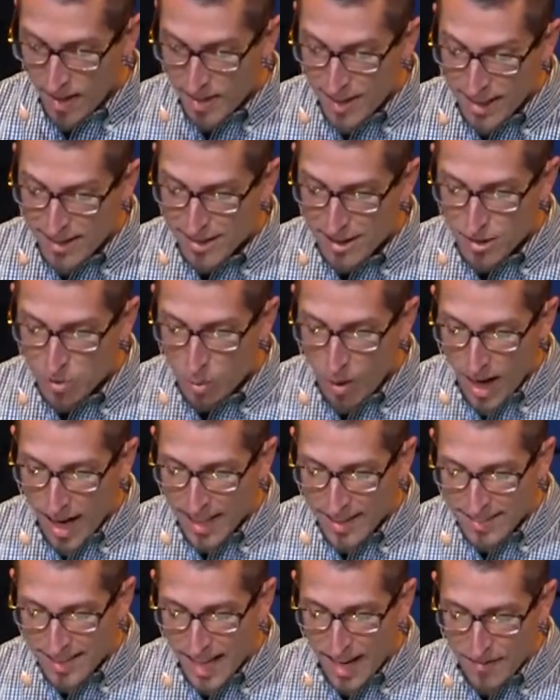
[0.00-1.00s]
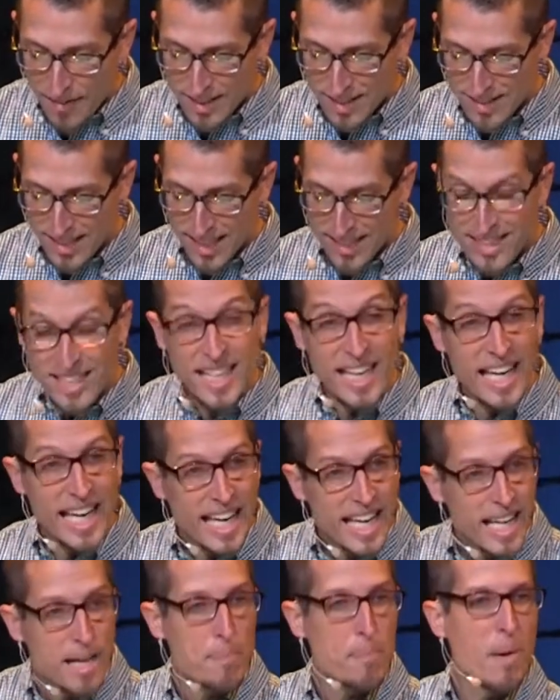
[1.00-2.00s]
This is why David says,
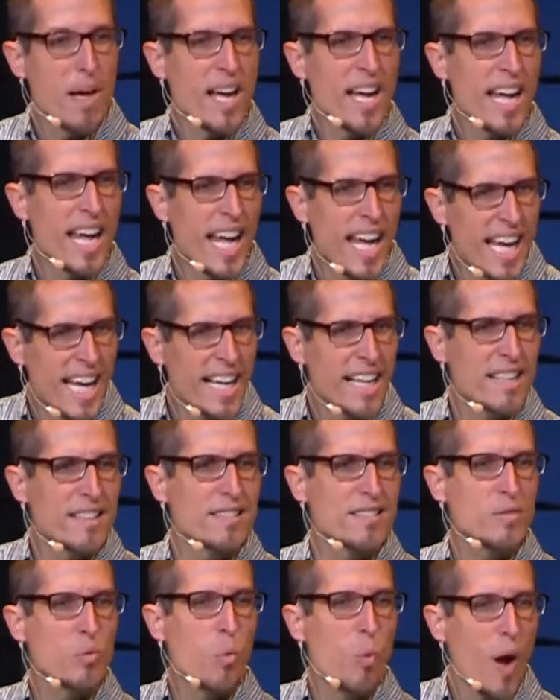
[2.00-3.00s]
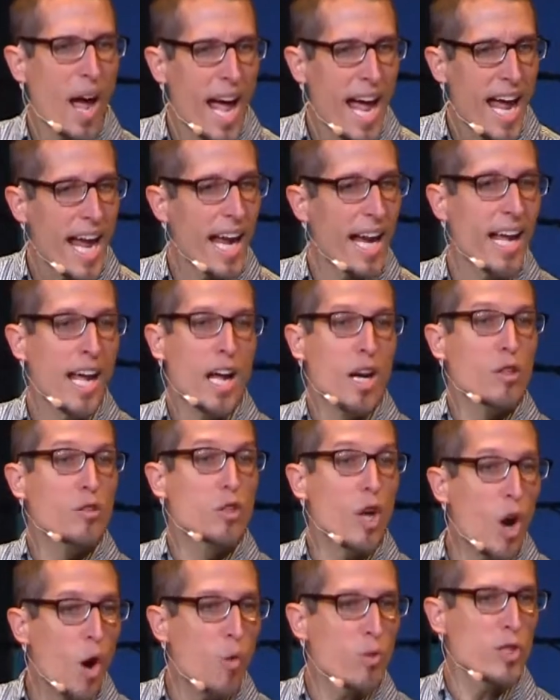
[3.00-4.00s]
keep his way.
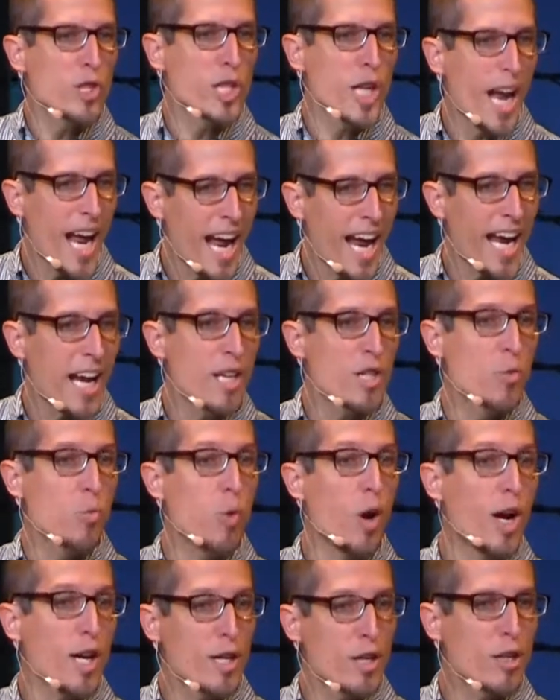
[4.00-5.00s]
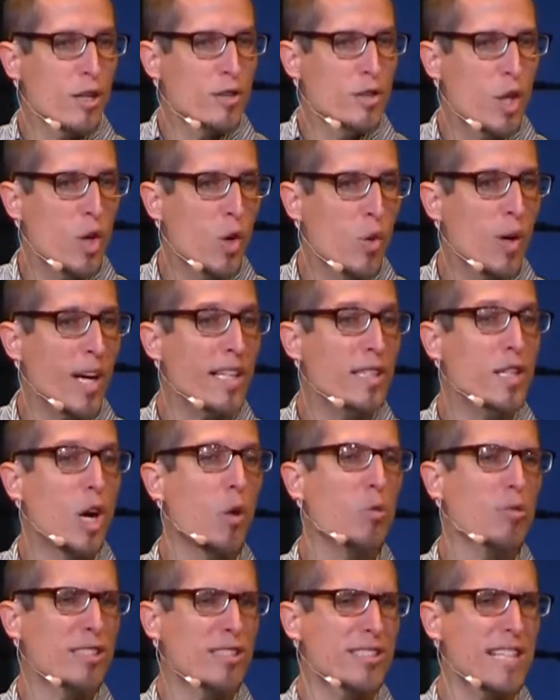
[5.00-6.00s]
Don't change what you're doing.
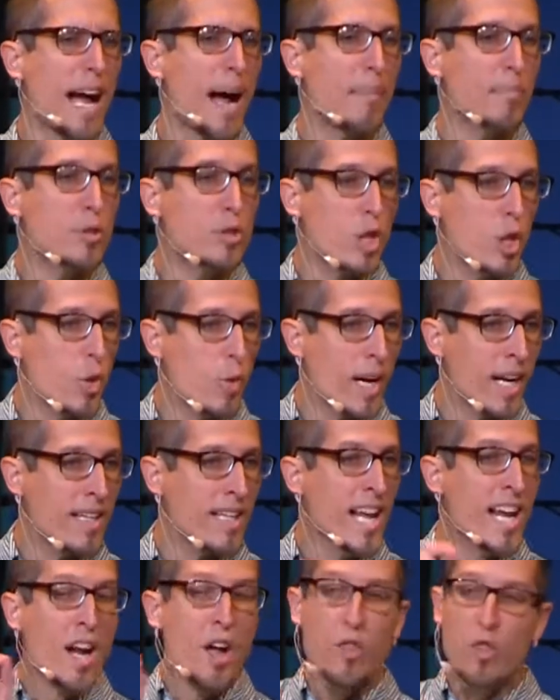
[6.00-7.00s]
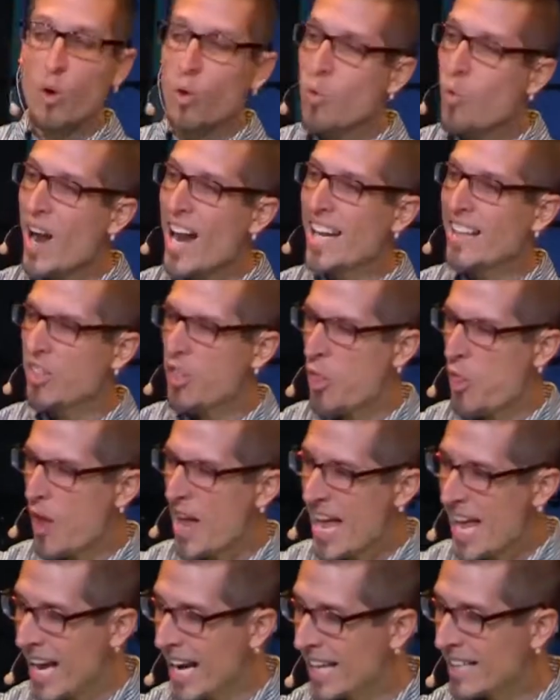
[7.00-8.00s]
Don't stop doing the right
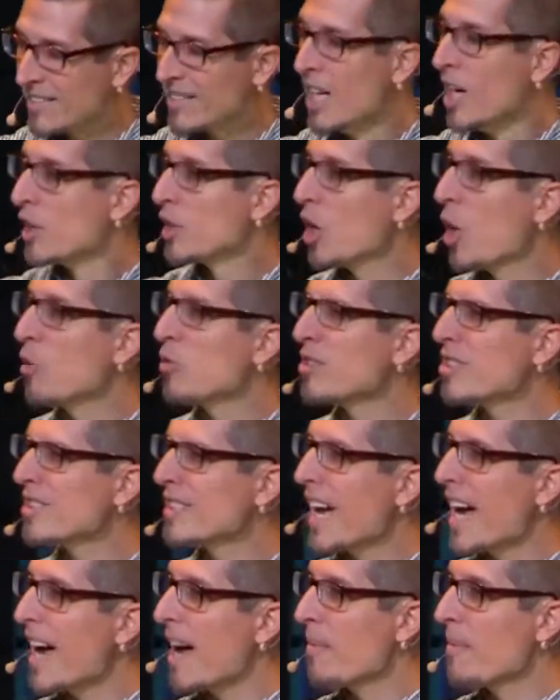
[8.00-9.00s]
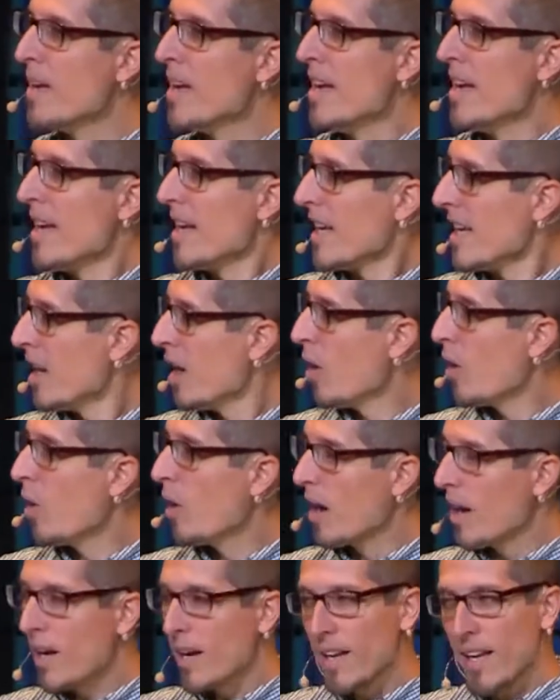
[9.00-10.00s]
things. Don't stop, you
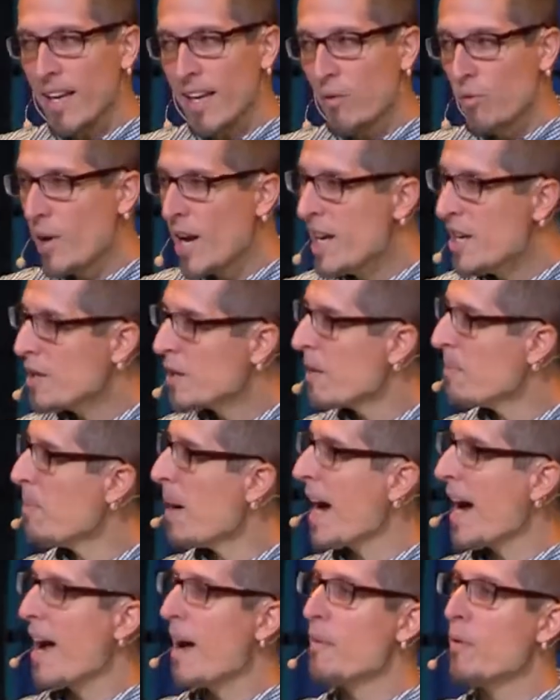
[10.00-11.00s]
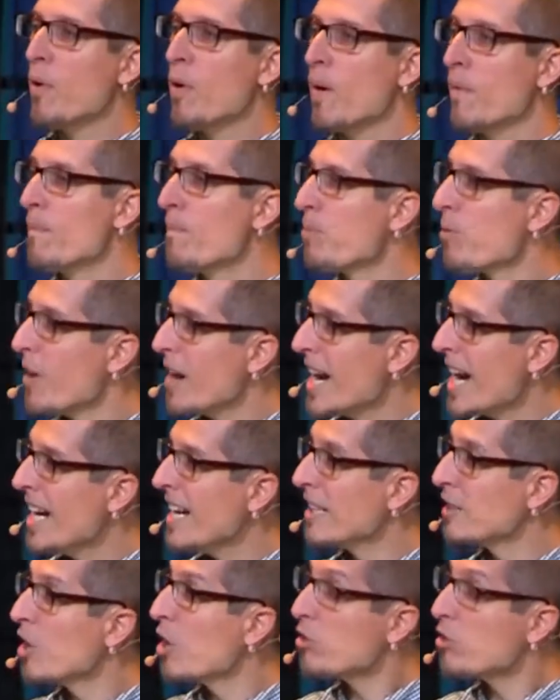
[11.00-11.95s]
know, reading your Bible and praying.